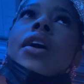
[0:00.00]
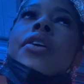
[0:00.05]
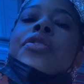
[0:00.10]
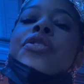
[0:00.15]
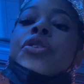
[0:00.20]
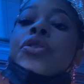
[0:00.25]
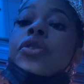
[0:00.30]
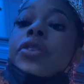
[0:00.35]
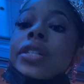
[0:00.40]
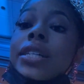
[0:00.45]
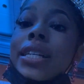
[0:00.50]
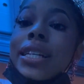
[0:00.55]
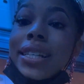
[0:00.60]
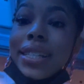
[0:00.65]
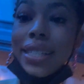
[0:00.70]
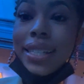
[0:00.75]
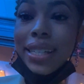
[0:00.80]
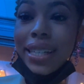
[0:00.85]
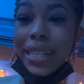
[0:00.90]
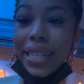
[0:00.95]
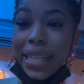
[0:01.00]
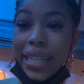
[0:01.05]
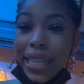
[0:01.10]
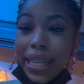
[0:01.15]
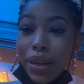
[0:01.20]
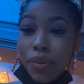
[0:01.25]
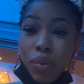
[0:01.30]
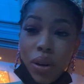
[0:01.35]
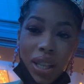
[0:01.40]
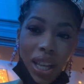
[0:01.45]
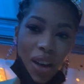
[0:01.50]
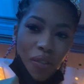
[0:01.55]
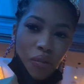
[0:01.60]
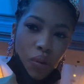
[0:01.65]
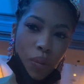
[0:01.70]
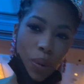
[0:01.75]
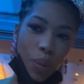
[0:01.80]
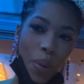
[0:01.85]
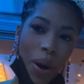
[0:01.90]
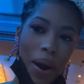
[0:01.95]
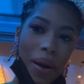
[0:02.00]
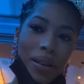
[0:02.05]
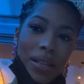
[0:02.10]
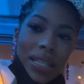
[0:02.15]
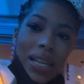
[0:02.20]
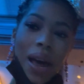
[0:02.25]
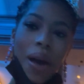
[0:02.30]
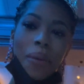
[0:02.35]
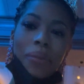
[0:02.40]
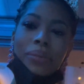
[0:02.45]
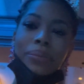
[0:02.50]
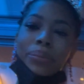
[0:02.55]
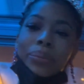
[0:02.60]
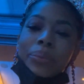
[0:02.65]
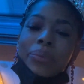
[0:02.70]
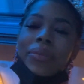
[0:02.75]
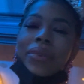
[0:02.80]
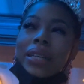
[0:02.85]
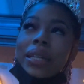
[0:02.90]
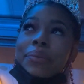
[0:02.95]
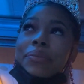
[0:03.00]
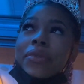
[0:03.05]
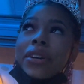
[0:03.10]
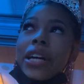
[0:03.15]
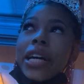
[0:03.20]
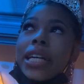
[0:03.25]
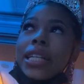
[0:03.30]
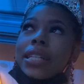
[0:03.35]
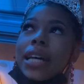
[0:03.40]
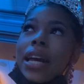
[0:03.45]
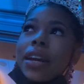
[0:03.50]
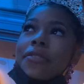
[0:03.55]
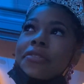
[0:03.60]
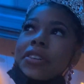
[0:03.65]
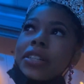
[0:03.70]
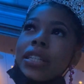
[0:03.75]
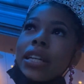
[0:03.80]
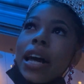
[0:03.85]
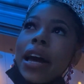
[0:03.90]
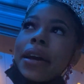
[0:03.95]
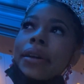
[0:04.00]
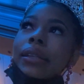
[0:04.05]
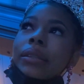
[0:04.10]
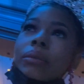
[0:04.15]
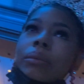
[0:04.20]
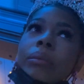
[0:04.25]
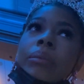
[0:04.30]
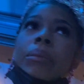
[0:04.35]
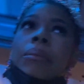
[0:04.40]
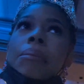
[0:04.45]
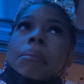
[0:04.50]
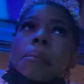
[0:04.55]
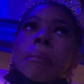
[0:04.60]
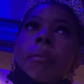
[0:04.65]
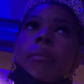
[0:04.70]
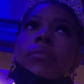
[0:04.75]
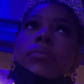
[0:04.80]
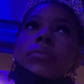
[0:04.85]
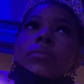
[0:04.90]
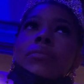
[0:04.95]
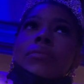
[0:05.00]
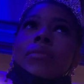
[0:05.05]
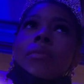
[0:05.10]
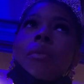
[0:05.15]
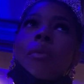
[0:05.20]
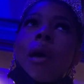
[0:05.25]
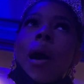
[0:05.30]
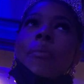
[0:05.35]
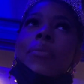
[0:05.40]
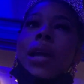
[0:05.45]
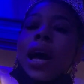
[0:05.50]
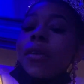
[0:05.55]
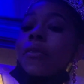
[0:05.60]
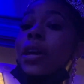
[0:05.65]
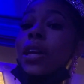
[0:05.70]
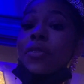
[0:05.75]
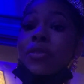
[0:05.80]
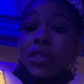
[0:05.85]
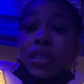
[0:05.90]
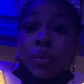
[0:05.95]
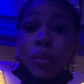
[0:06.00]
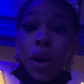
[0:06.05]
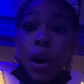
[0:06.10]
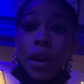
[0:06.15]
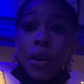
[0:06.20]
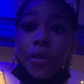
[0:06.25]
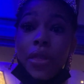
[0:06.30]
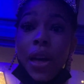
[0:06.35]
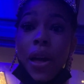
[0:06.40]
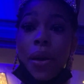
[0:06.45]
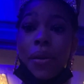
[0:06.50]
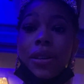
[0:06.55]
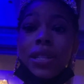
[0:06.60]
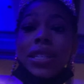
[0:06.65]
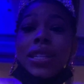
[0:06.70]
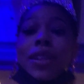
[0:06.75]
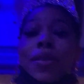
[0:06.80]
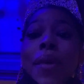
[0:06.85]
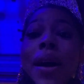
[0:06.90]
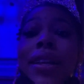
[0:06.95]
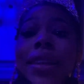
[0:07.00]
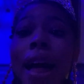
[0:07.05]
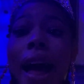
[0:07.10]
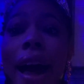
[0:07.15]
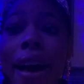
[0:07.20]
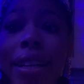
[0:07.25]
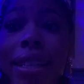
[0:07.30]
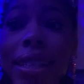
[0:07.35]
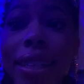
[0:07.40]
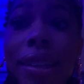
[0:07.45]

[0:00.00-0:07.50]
Junior Teen and Teen both have formal wear, so I'm very excited for tonight. I'm not ready for tomorrow though, because this is my last